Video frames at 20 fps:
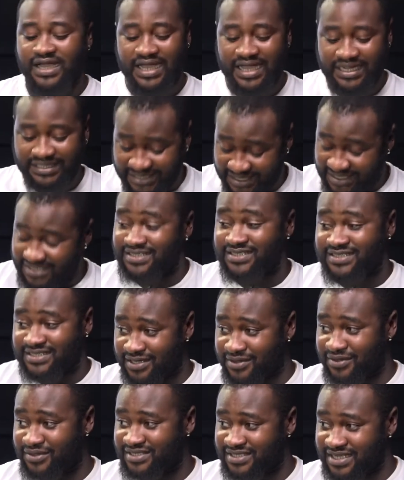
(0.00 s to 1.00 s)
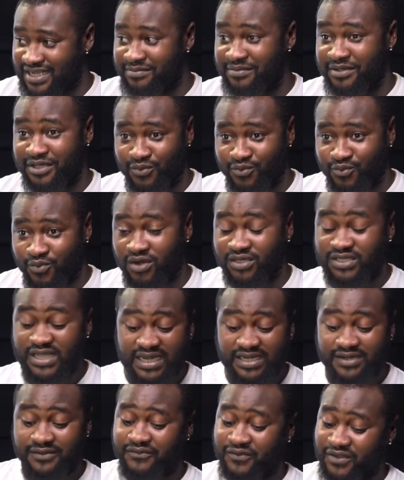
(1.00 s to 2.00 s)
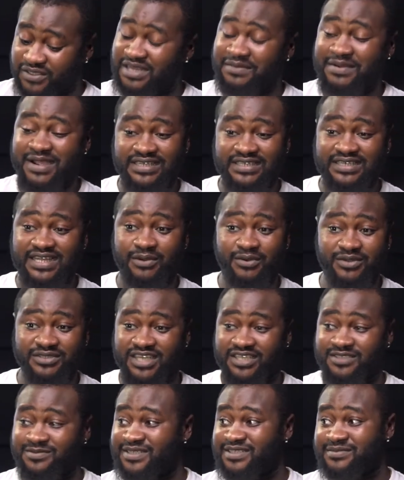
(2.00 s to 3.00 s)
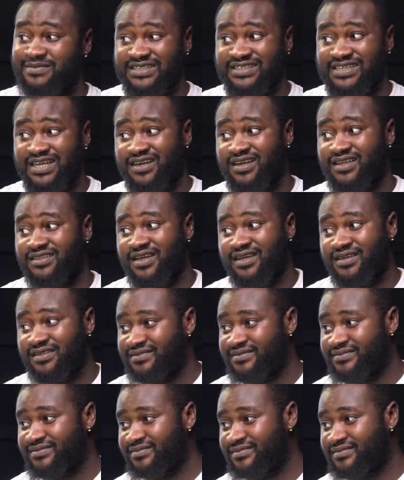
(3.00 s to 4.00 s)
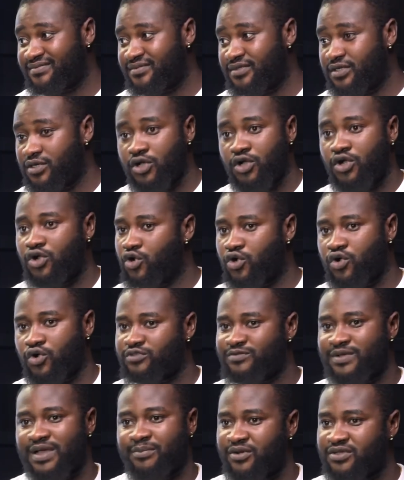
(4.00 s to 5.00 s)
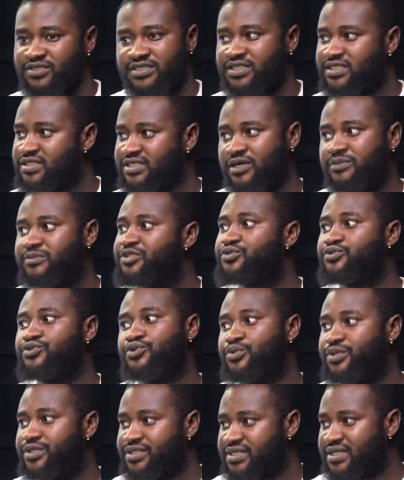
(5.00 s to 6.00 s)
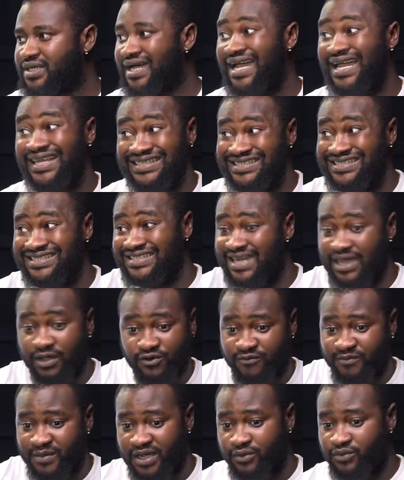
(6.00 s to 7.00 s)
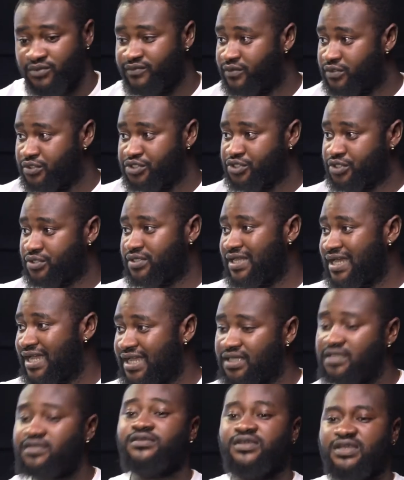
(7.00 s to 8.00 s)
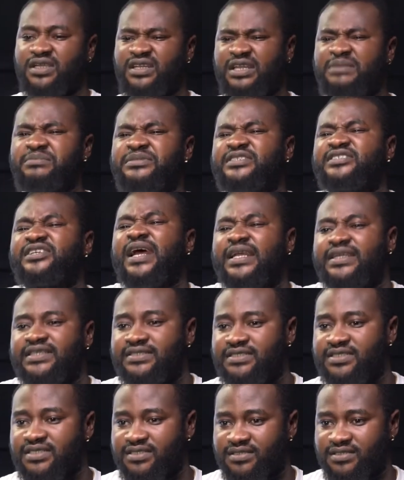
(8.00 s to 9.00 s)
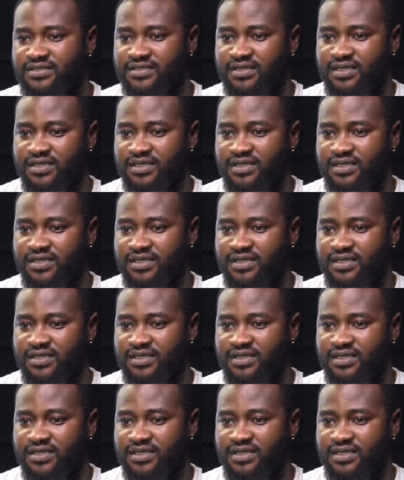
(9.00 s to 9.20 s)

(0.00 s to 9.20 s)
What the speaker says: I did it the second time. It worked. The first time I did it, I was expecting my sack letter. Because my boss didn't tell me to do it. I did it out of my own volition. Like, let me try this thing.